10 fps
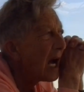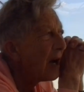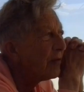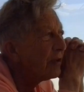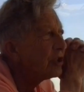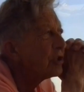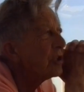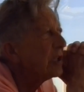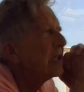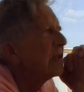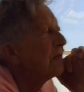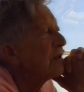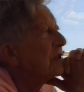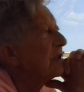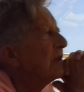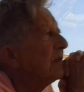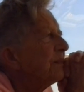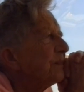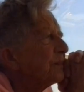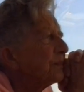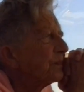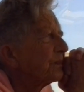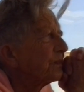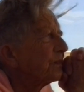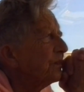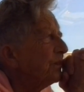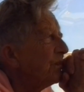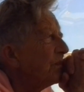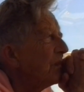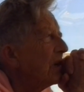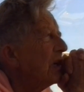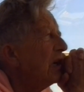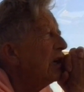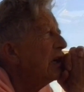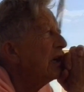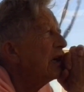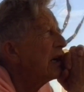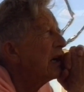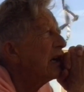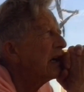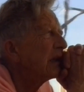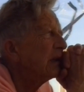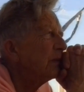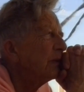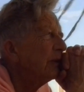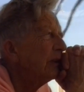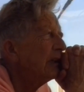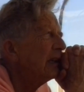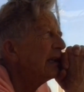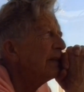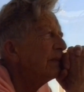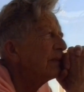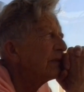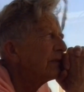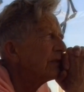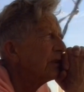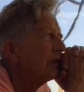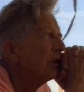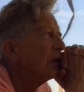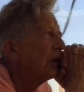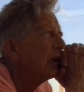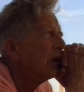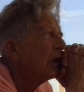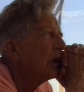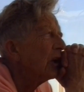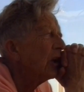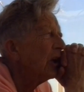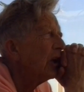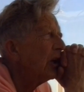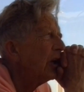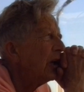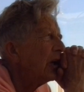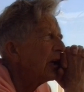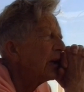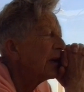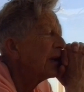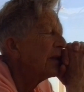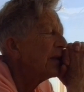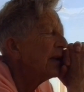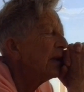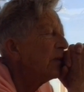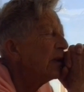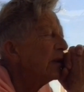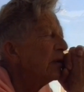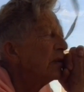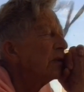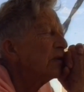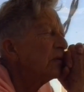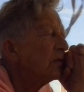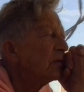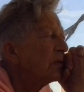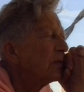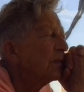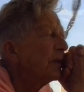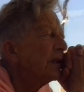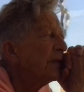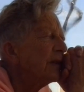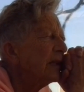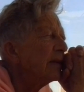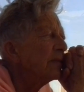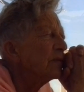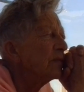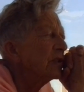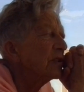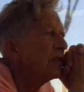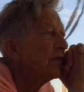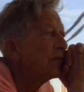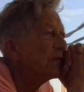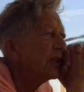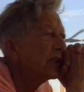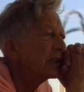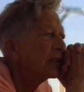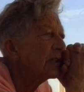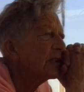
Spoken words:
Originally it was on argon burner lamps, and then it went on to paraffin lamps with soft wicks,